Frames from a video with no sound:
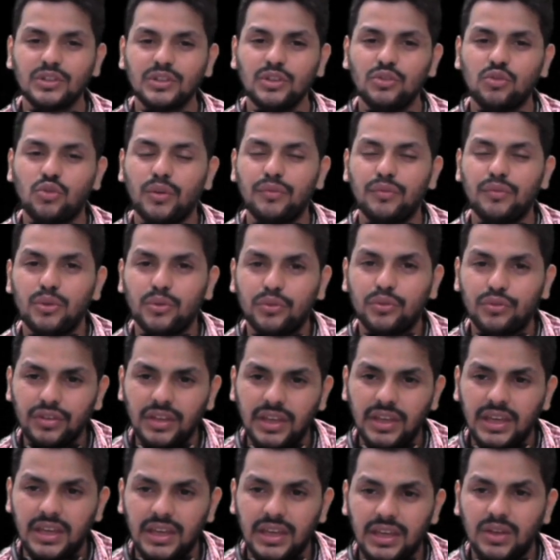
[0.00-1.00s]
So if you
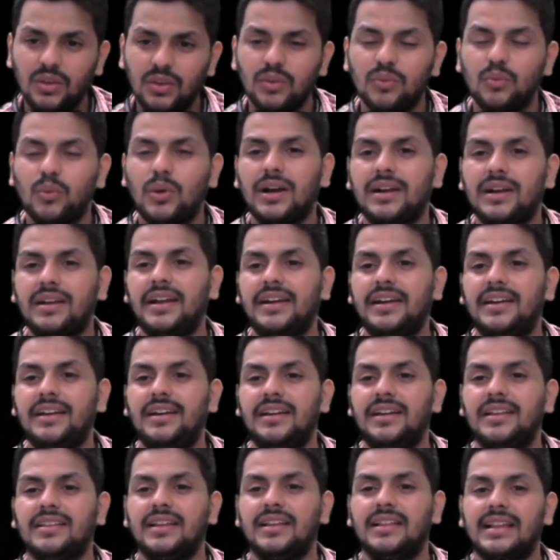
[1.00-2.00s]
see what I
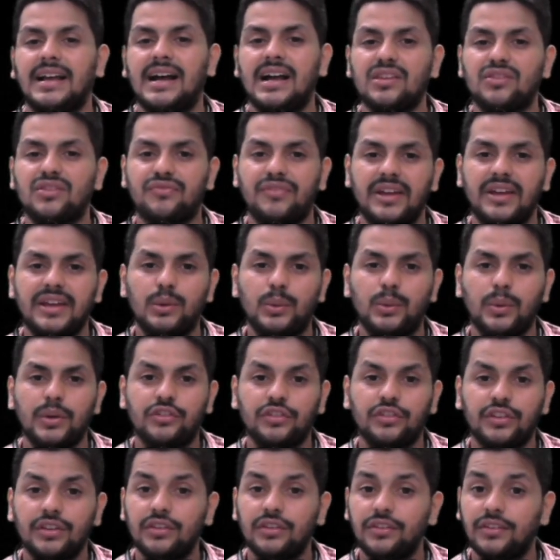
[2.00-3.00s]
did in the last 5
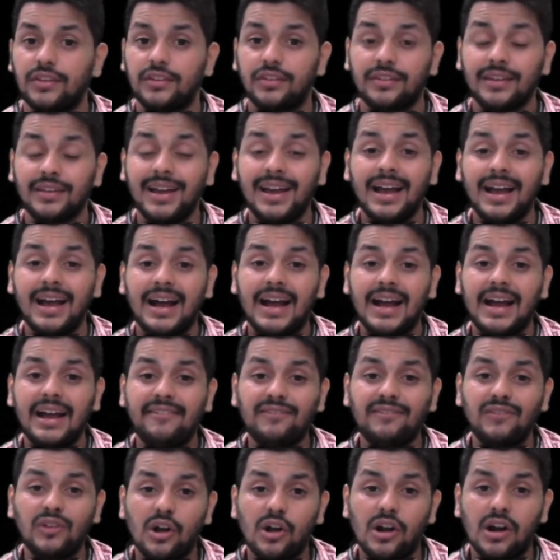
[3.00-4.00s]
questions is I
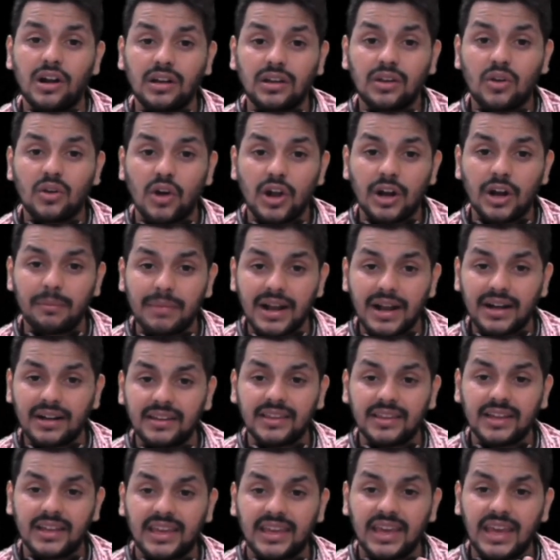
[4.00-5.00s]
have not gone back
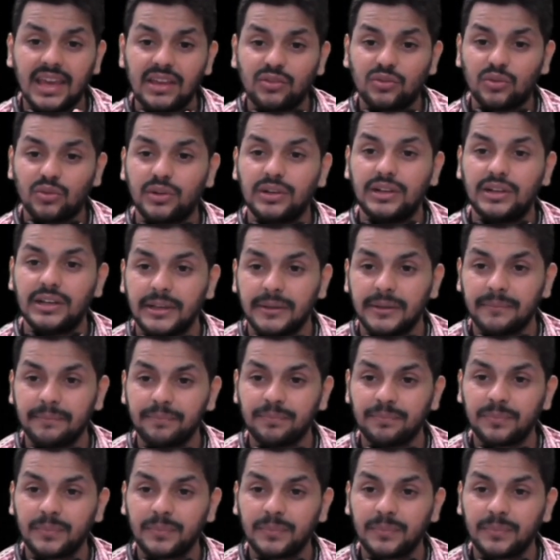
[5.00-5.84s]
to the case only.